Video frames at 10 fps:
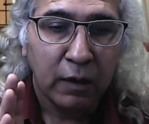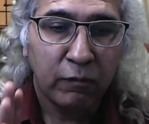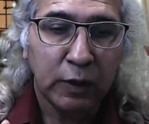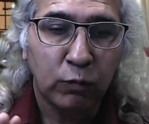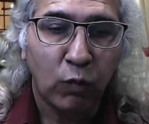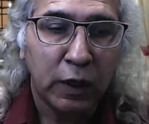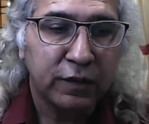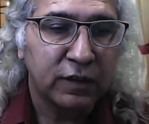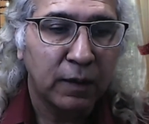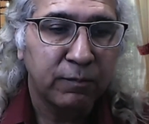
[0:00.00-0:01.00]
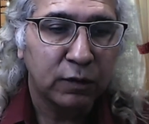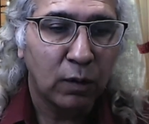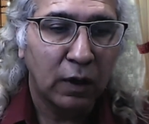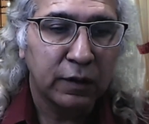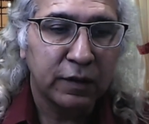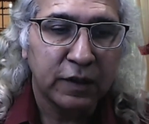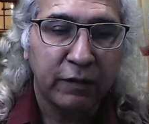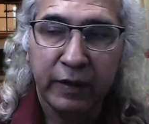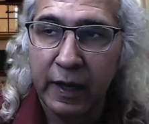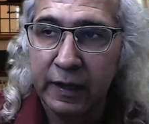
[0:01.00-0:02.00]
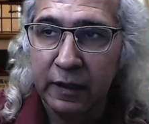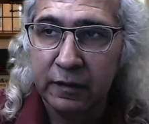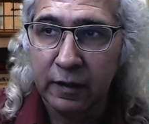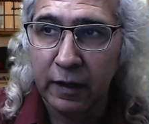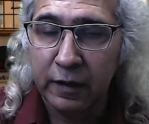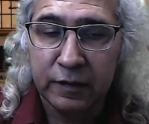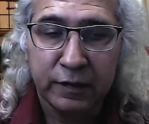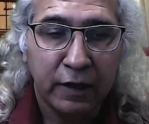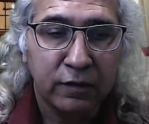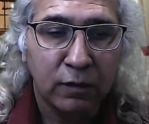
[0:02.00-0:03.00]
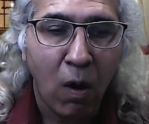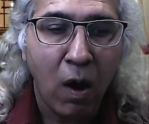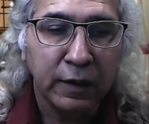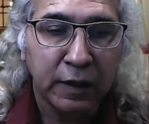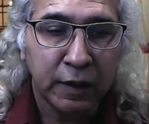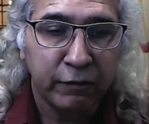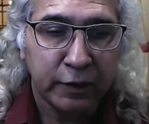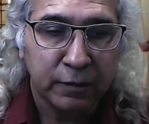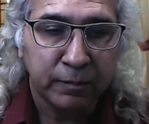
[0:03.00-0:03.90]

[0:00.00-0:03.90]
with what some scholars have characterized as cognitivism,